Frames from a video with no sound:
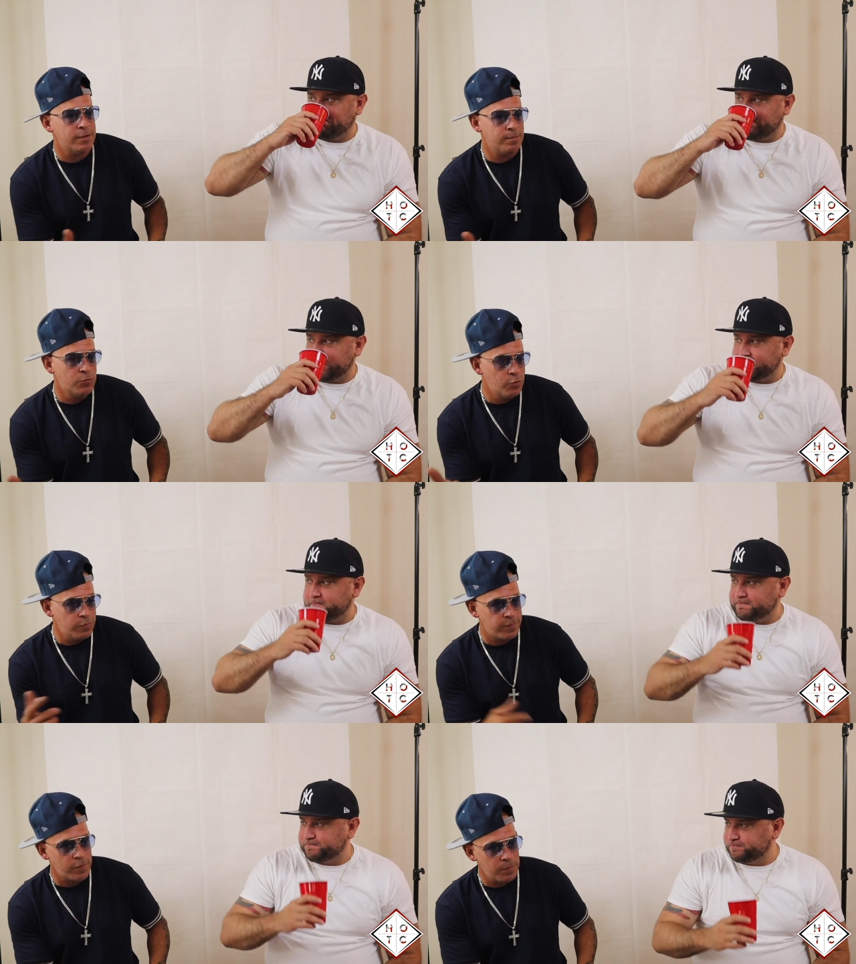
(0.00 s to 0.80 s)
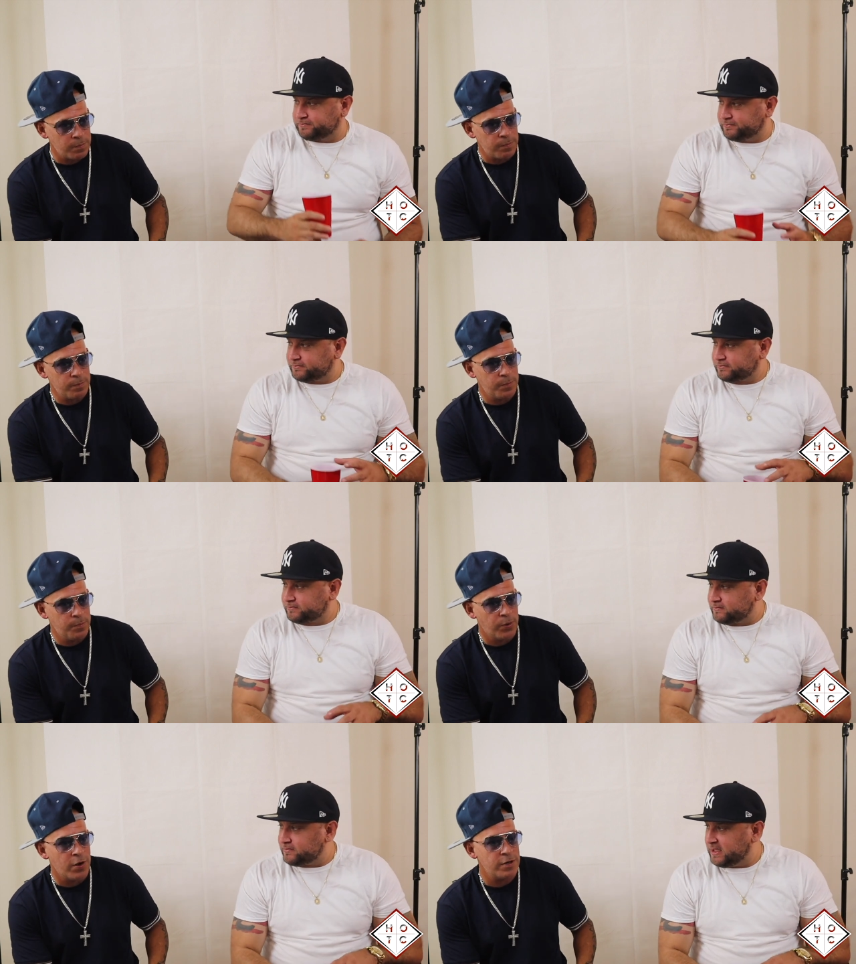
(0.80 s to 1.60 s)
Speaker 1: that moved from
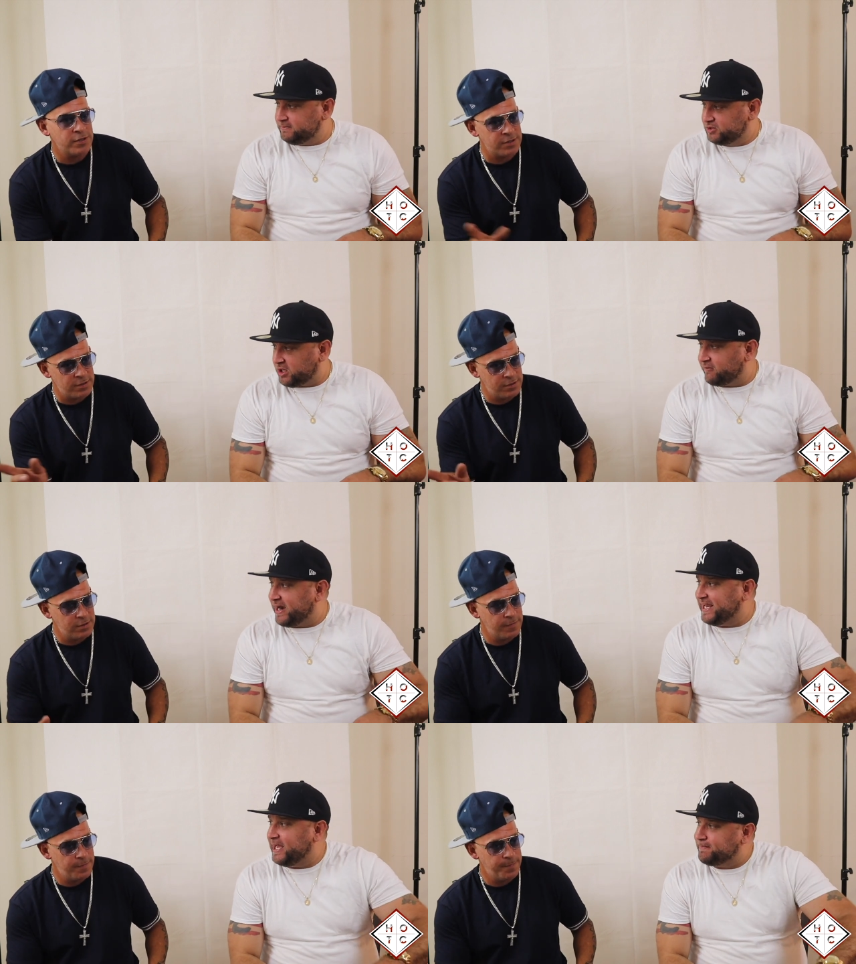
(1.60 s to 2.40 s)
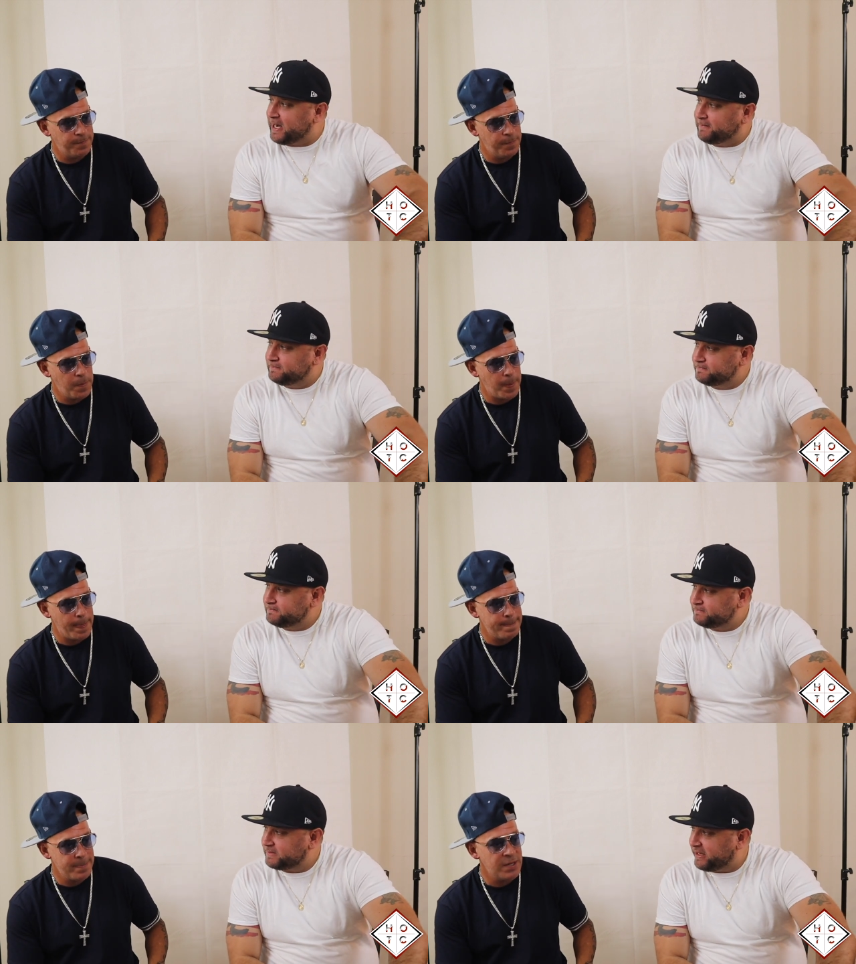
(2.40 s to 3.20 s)
Bronx
Speaker 2: you started writing hip hop,
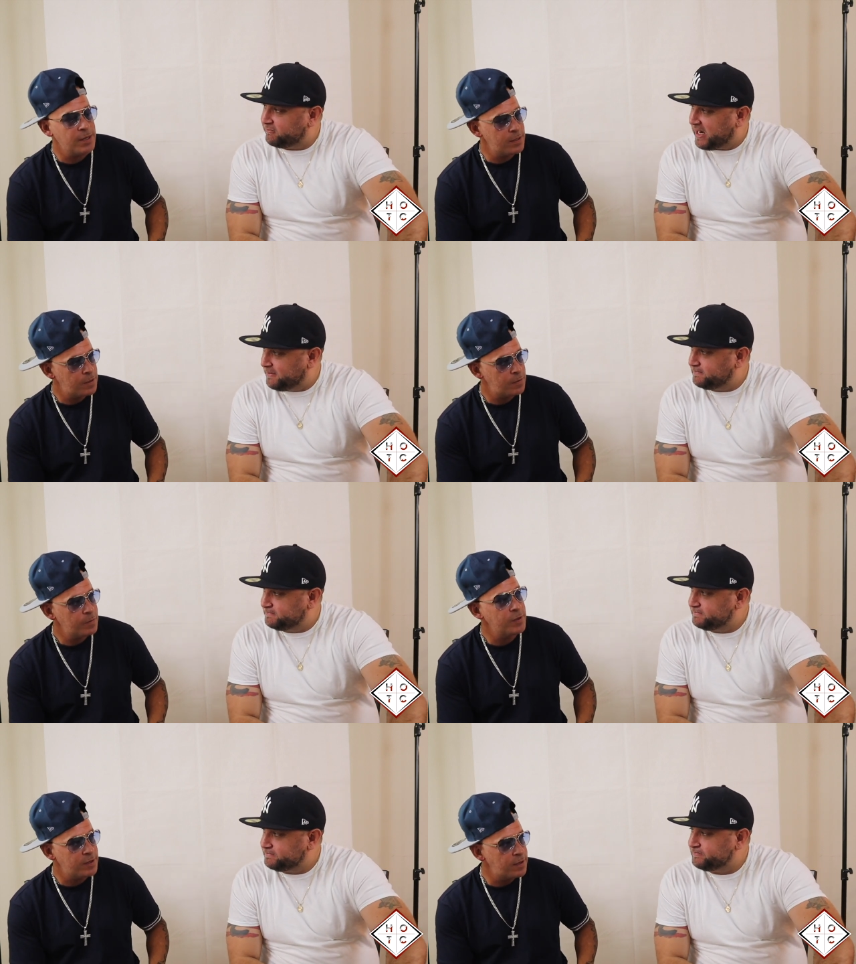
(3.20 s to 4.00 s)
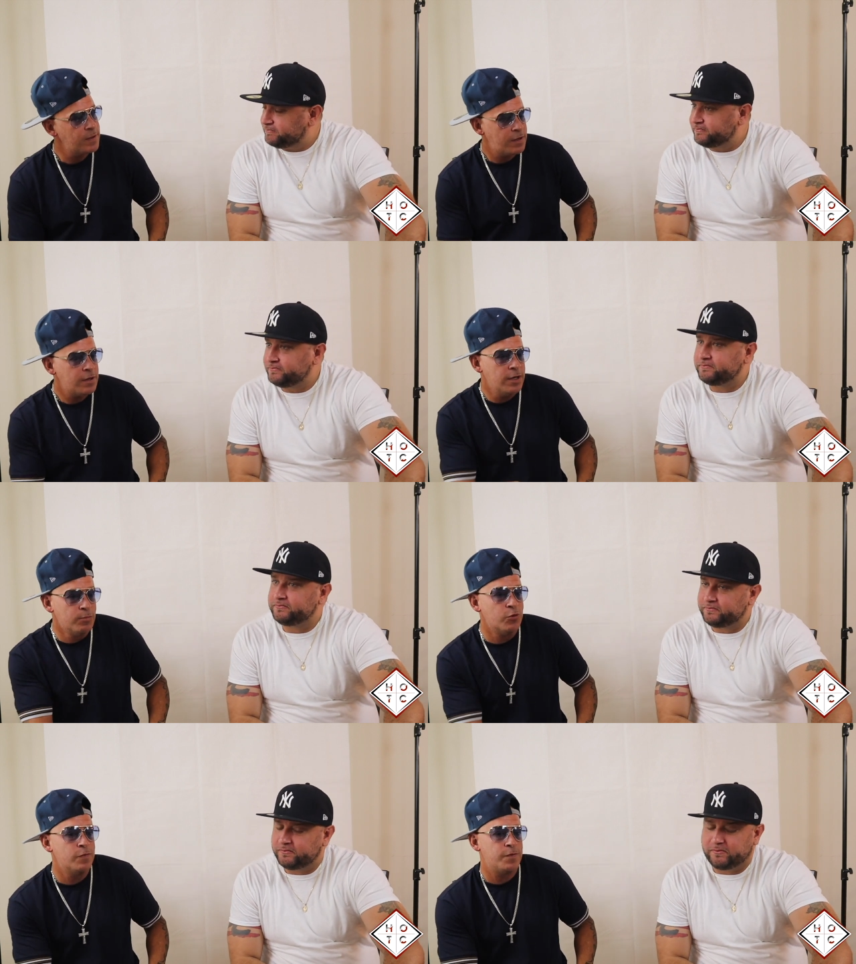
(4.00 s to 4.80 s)
like yeah, rap. Yeah,
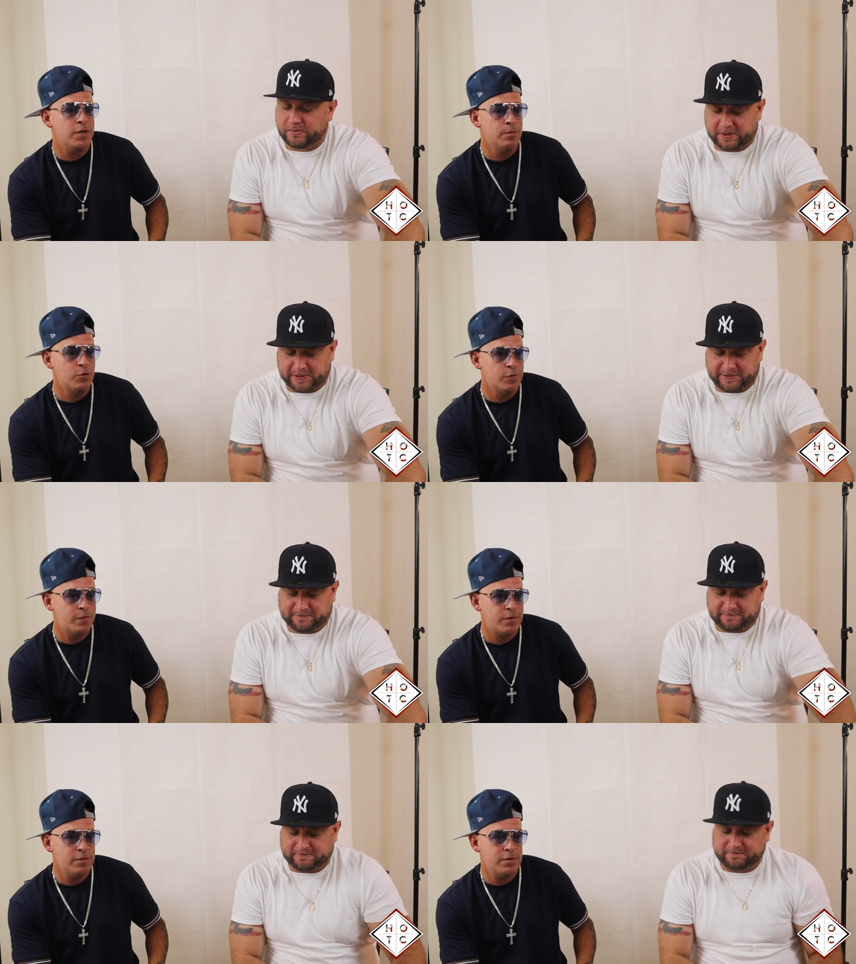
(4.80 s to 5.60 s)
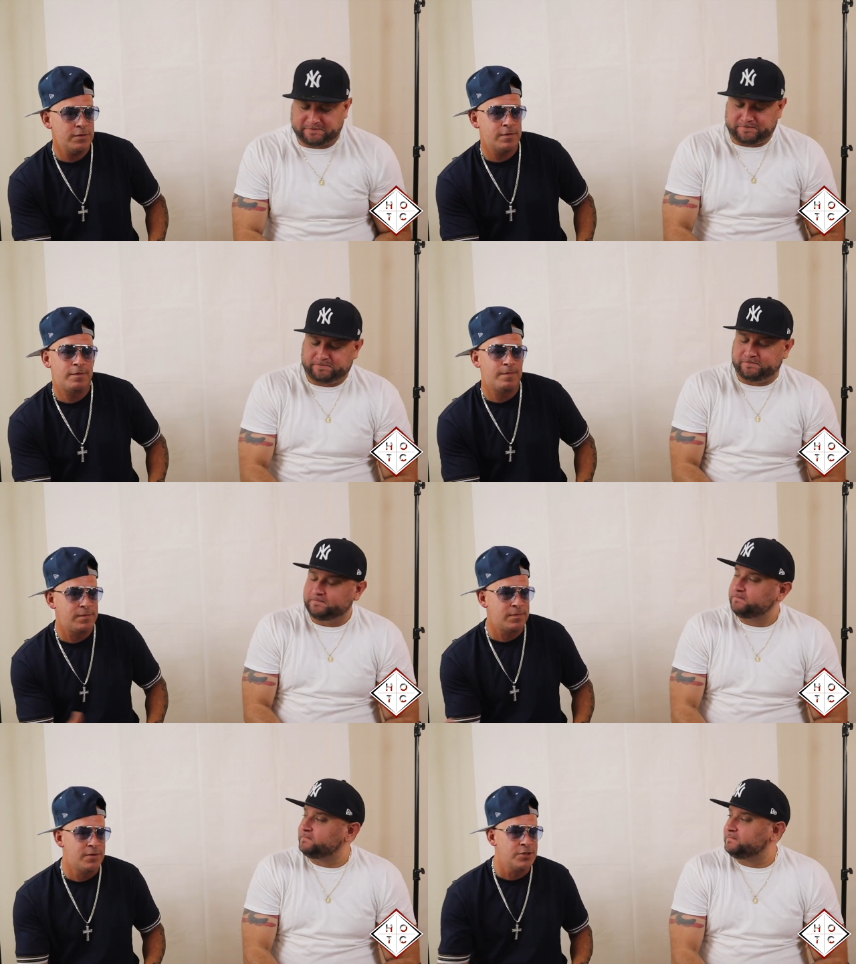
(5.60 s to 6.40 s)
he moved. He moved.
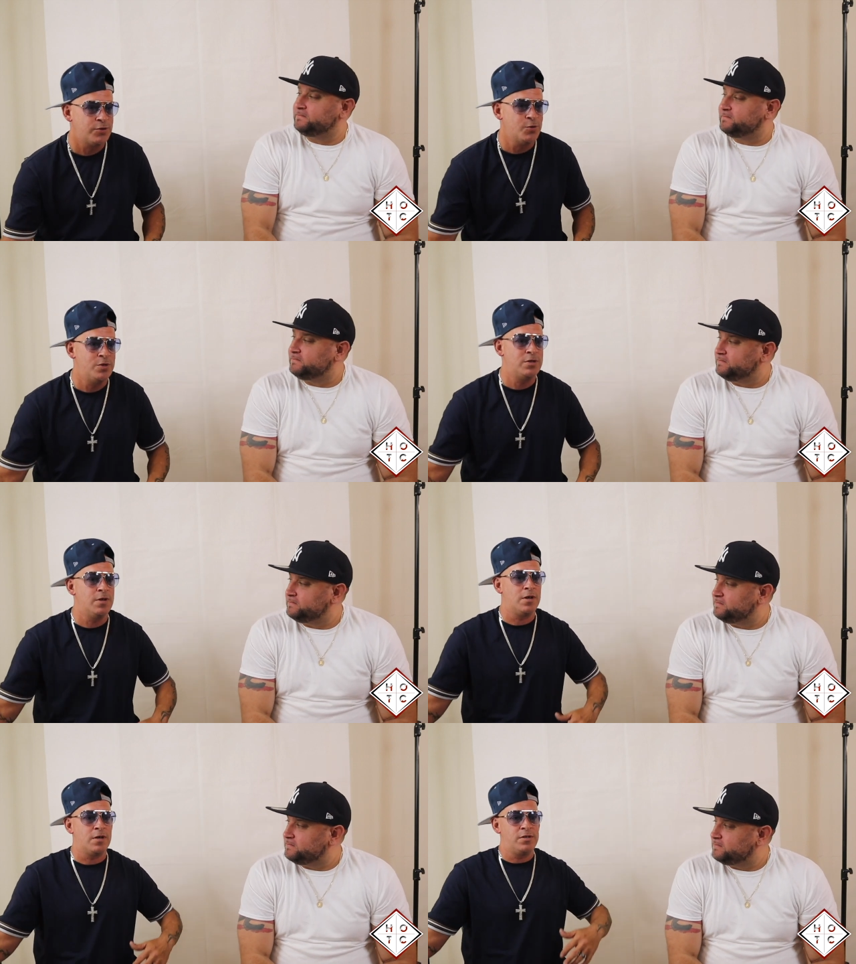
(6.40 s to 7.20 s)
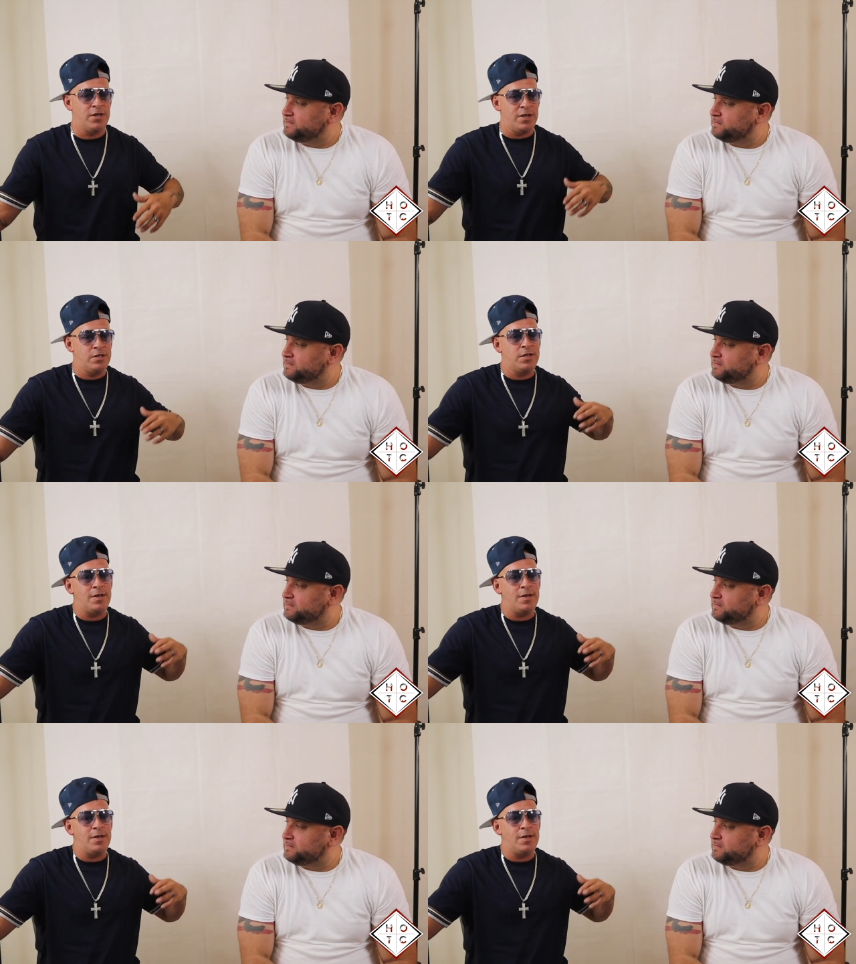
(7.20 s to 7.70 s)
Speaker 1: This dude, uh, J